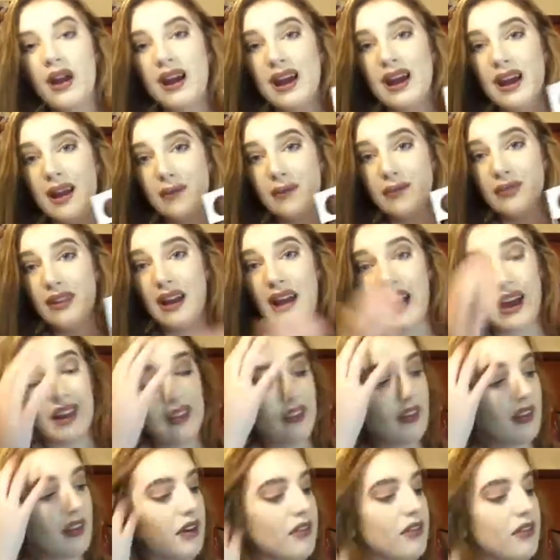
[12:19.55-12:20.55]
The eye
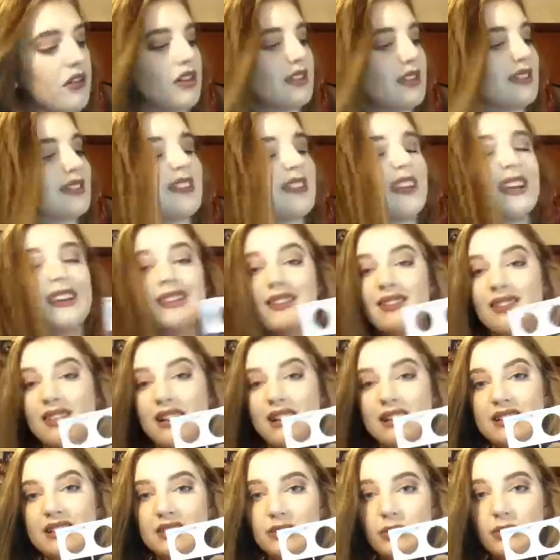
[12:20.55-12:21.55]
look I've got today is
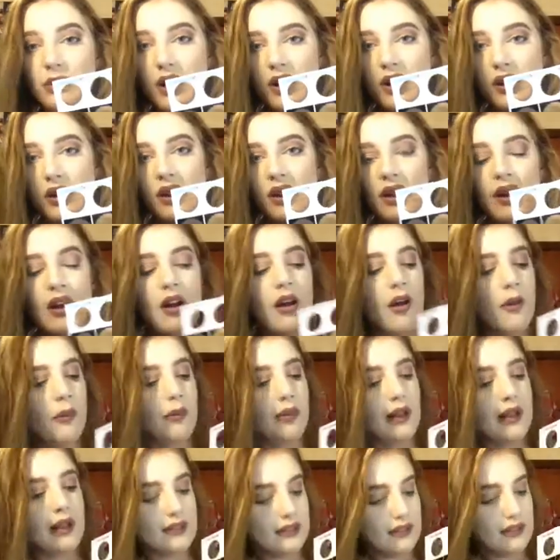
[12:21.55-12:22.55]
this one,
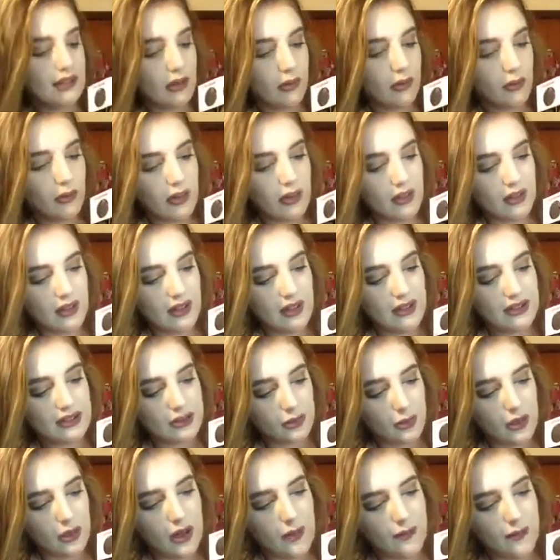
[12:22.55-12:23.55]
blended out with
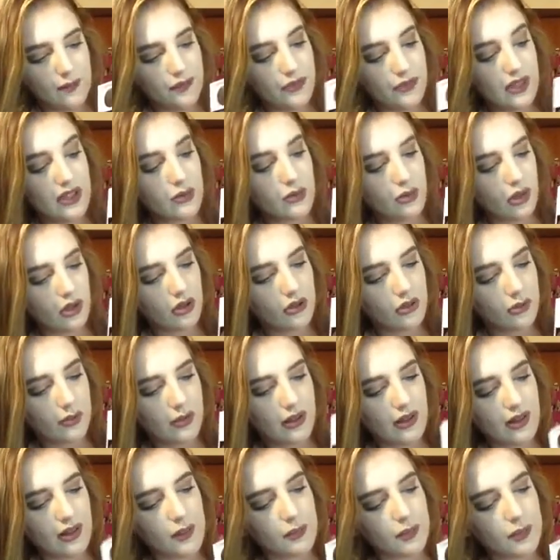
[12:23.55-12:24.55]
this one all over
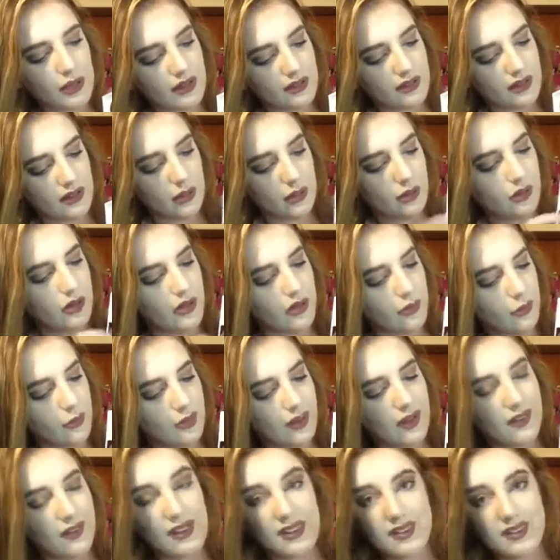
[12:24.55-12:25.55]
my lid, blended out with this one,
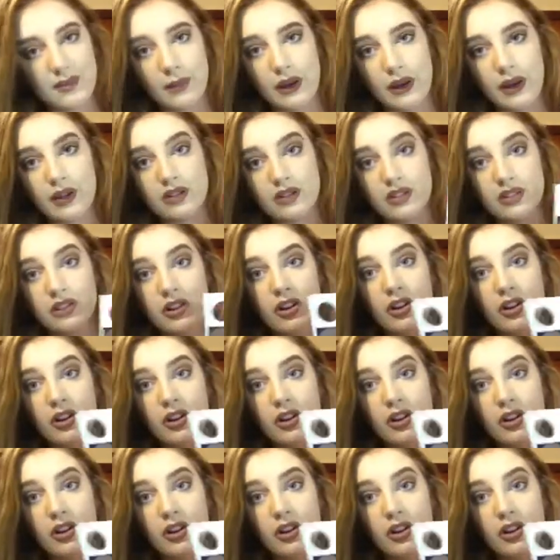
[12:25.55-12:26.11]
and then this in my outer